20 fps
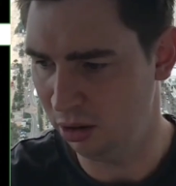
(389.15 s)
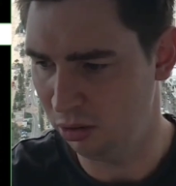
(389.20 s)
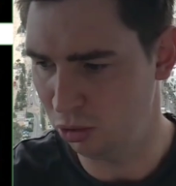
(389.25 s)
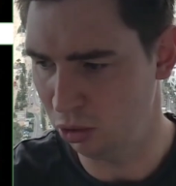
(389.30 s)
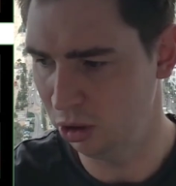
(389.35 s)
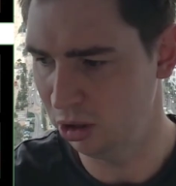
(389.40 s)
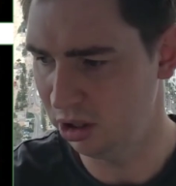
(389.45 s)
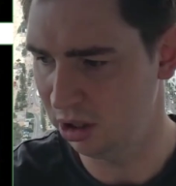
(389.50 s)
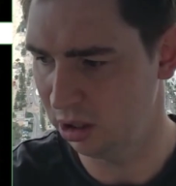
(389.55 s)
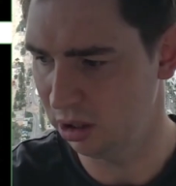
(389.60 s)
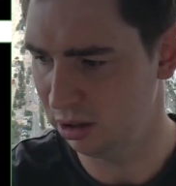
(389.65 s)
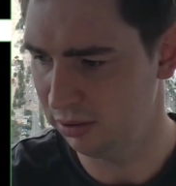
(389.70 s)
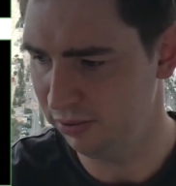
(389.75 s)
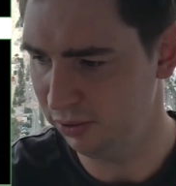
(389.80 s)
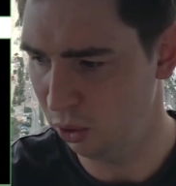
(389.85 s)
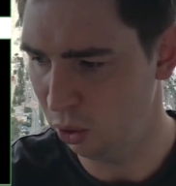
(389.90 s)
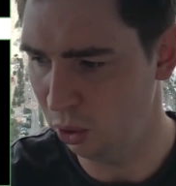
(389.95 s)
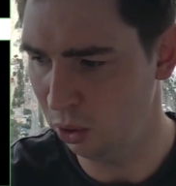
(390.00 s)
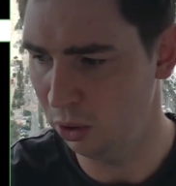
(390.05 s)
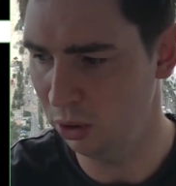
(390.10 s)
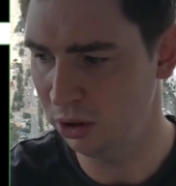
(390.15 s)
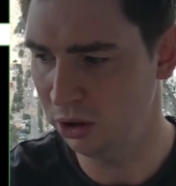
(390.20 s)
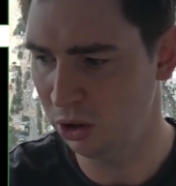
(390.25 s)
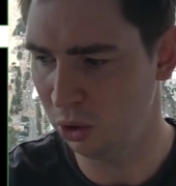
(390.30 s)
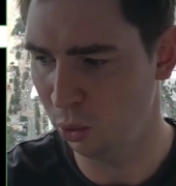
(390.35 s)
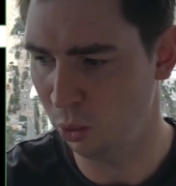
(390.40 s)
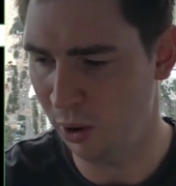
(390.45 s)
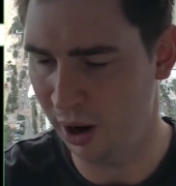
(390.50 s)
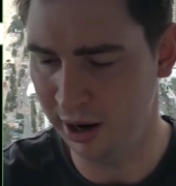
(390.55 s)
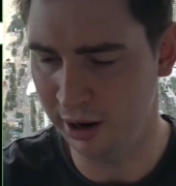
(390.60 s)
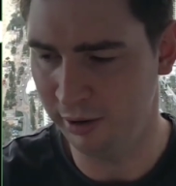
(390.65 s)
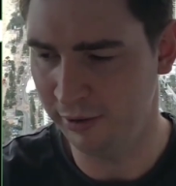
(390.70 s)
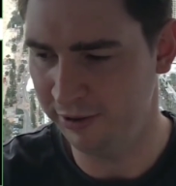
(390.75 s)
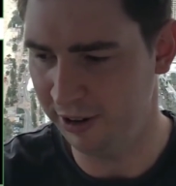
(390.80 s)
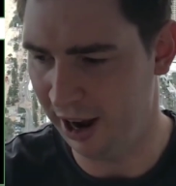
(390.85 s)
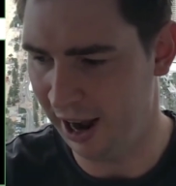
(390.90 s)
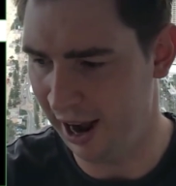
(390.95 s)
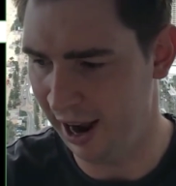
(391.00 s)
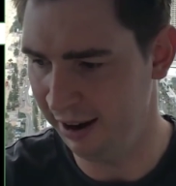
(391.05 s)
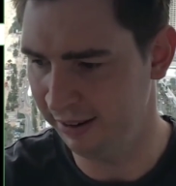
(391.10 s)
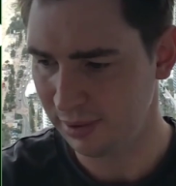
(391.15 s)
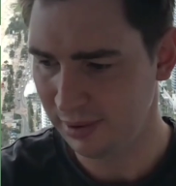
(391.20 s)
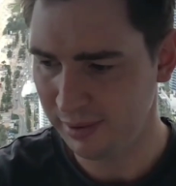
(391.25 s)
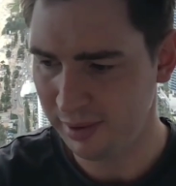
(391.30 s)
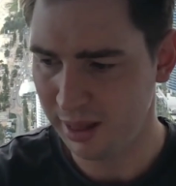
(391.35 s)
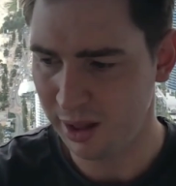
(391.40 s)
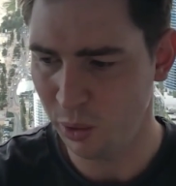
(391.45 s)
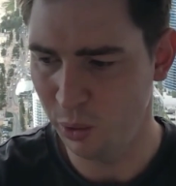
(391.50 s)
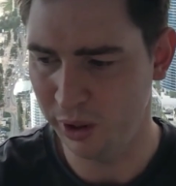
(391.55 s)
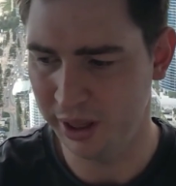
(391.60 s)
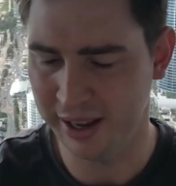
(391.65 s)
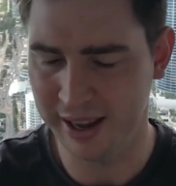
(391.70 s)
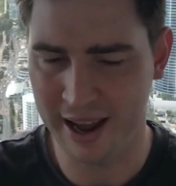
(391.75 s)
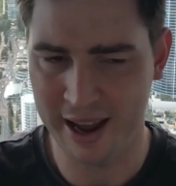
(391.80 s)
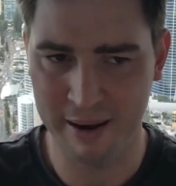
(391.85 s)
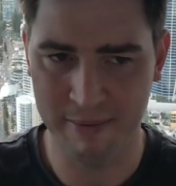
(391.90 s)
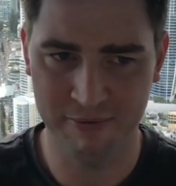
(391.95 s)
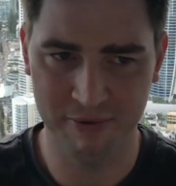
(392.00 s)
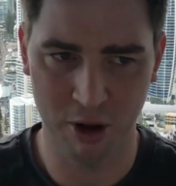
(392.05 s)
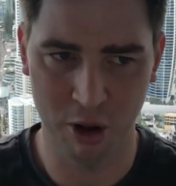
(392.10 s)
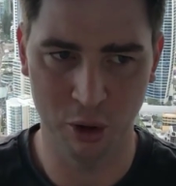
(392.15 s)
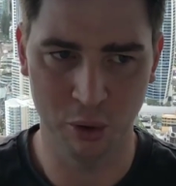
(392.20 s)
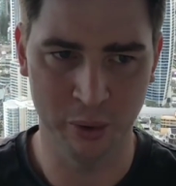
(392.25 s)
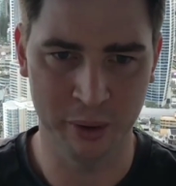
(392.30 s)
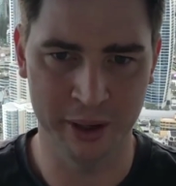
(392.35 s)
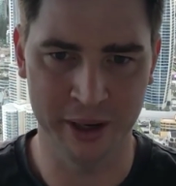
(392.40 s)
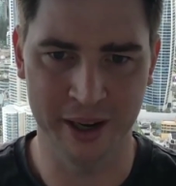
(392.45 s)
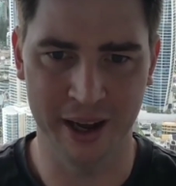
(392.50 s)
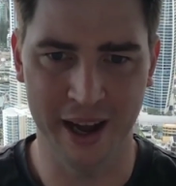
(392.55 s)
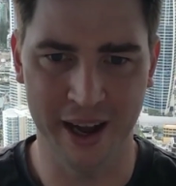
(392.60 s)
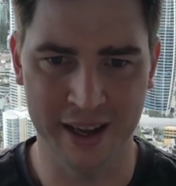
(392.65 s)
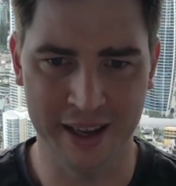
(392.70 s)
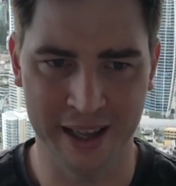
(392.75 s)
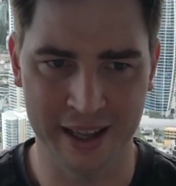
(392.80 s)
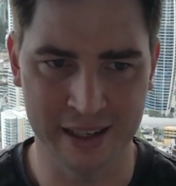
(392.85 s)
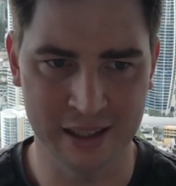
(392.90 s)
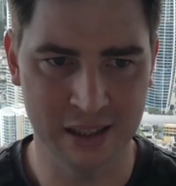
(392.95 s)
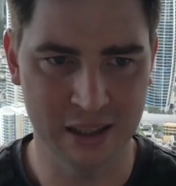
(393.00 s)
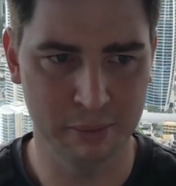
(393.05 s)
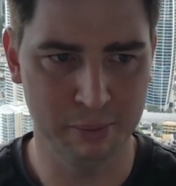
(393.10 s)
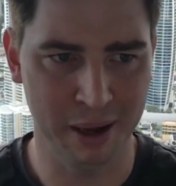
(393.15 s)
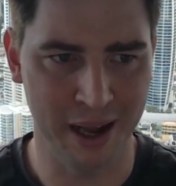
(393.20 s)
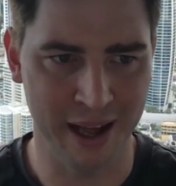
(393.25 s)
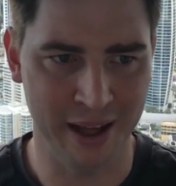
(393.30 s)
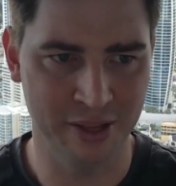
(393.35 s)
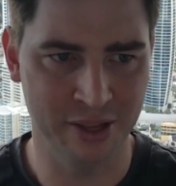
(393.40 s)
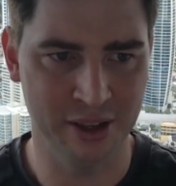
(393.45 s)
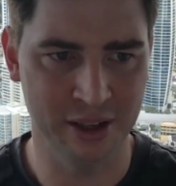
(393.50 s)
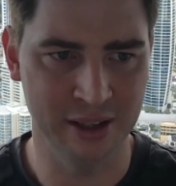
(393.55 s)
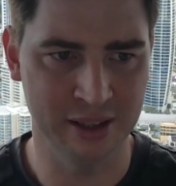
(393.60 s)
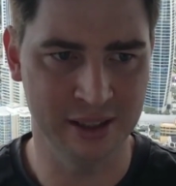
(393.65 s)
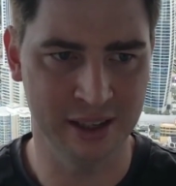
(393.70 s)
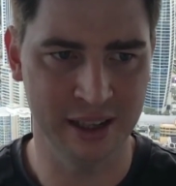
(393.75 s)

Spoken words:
Roosters fall to 1-5 with a game following against the Panthers.